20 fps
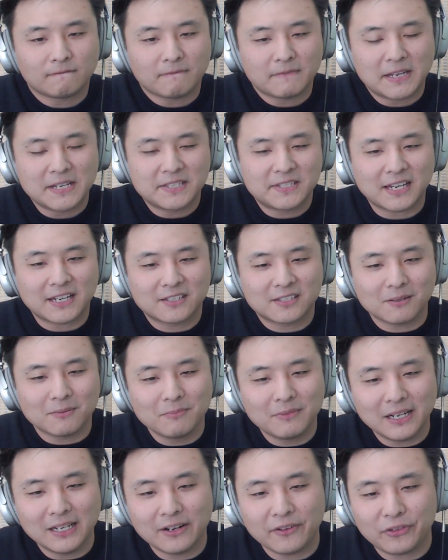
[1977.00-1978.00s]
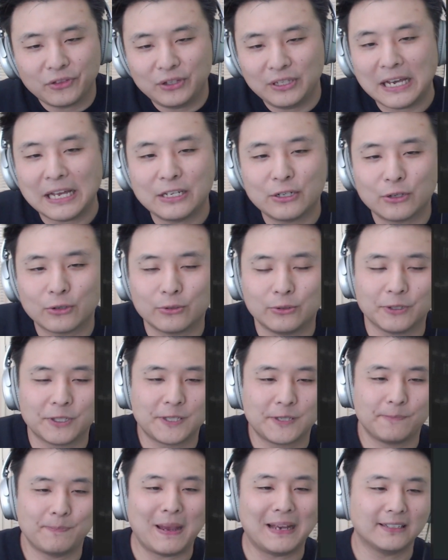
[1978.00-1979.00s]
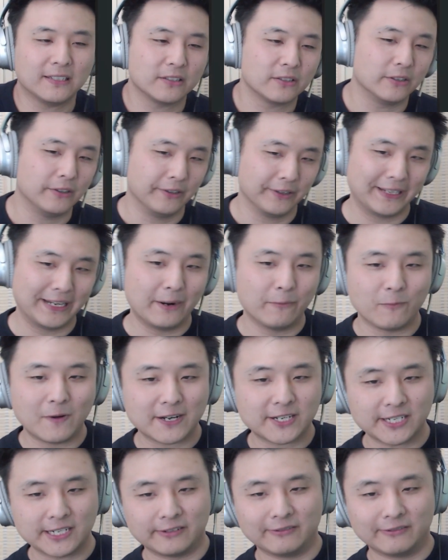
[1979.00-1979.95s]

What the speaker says: It's like some kind of theatrical spectacle that I'm watching,